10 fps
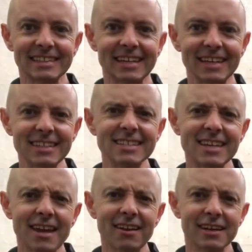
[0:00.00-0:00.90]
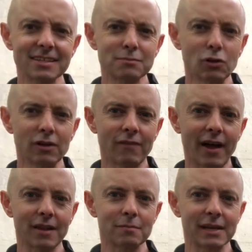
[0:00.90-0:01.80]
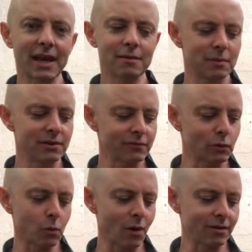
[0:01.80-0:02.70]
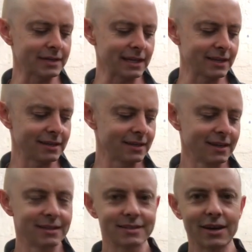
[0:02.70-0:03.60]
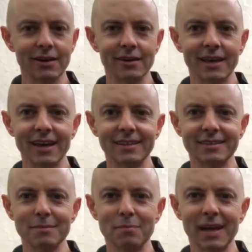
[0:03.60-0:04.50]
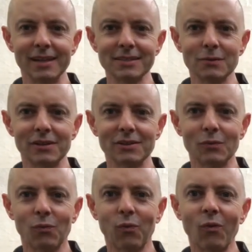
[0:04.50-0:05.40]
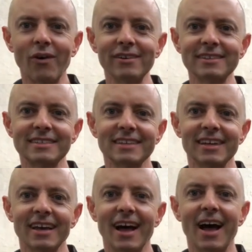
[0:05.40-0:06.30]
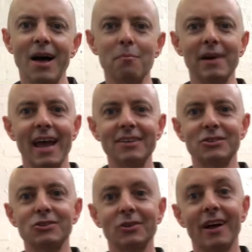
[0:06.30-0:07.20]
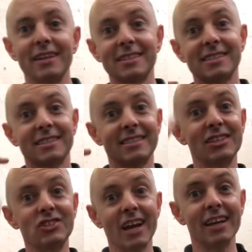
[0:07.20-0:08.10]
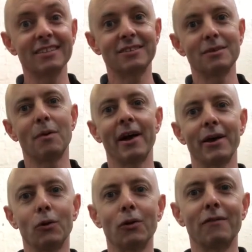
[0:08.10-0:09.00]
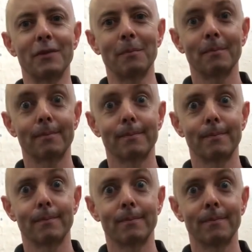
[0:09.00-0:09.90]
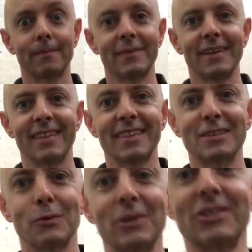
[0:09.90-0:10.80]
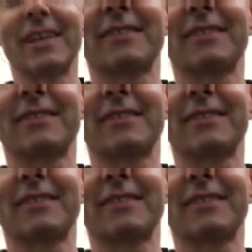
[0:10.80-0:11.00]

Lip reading: it did sound like a smaller violin, but it had a beautiful quality. So it depends what you want. But as usual, I suggest you buy all of them. Thanks for watching.